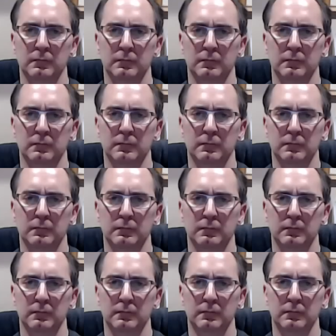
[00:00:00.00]

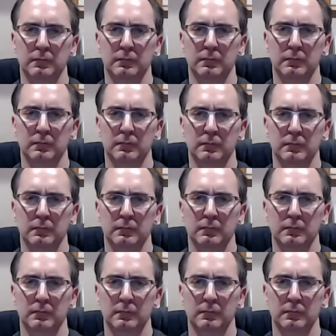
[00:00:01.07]

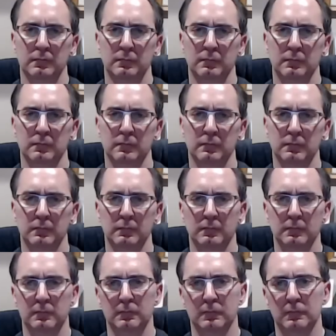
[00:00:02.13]

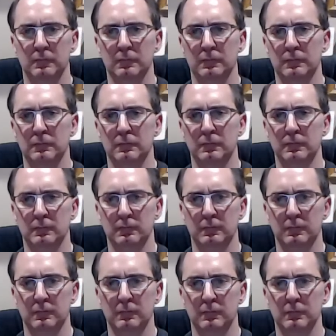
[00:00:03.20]

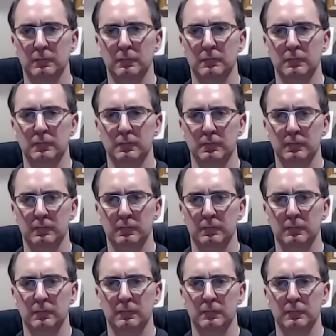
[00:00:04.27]

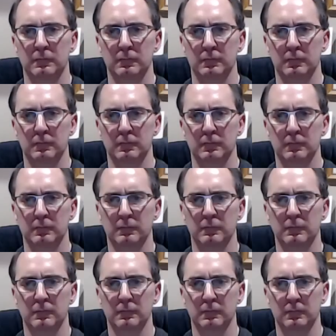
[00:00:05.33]

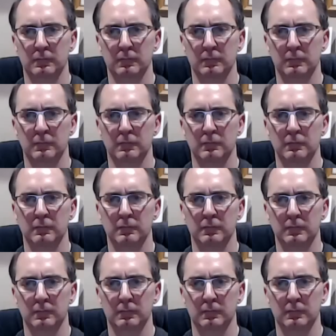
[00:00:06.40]

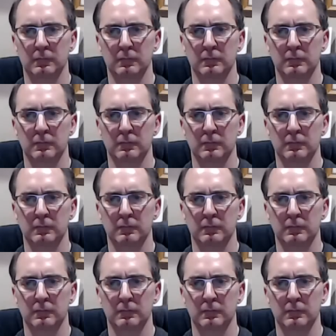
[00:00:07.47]
(not speaking)